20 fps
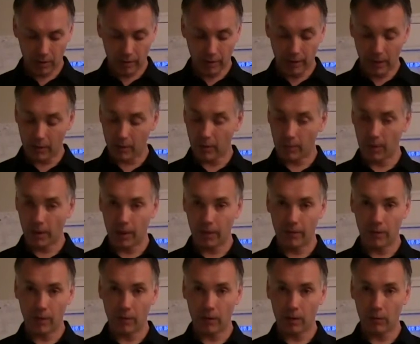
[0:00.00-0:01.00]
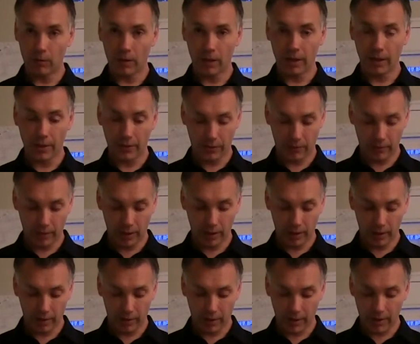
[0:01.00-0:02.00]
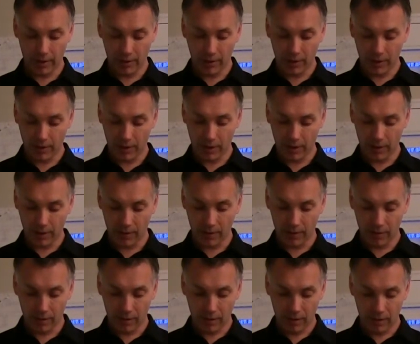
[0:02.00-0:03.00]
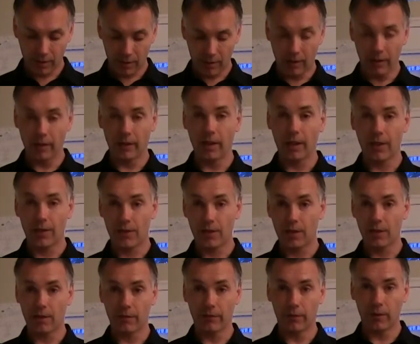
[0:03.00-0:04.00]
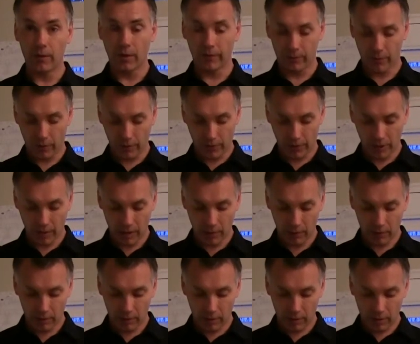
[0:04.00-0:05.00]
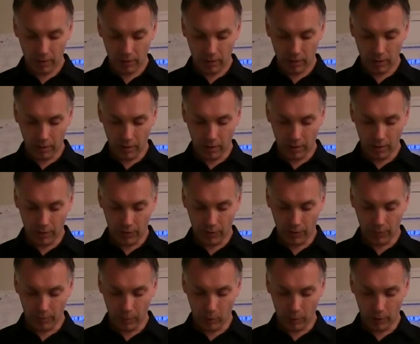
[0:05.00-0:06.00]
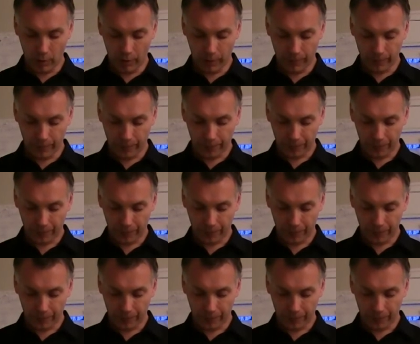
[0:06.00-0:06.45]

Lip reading: Now I believe the only one is really x86, and x64, of course, now supported.